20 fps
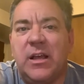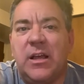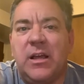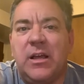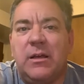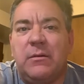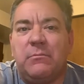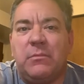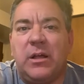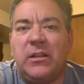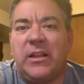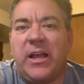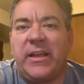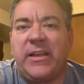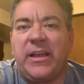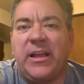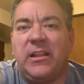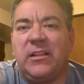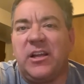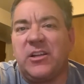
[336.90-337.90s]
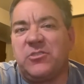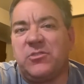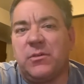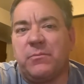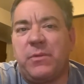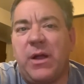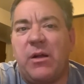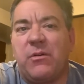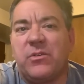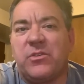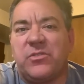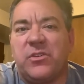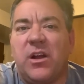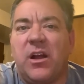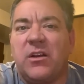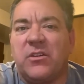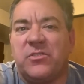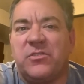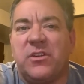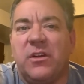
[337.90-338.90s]
But like electric powers, there
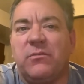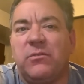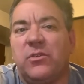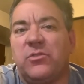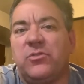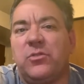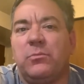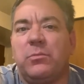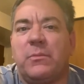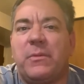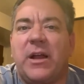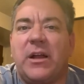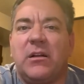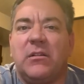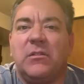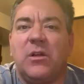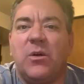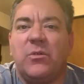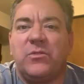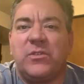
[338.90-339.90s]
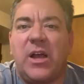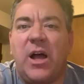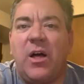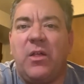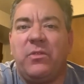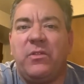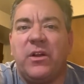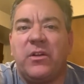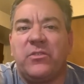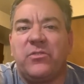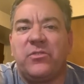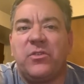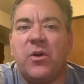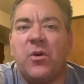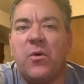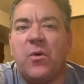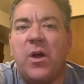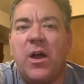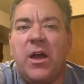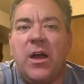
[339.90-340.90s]
are several Superman clones out there, so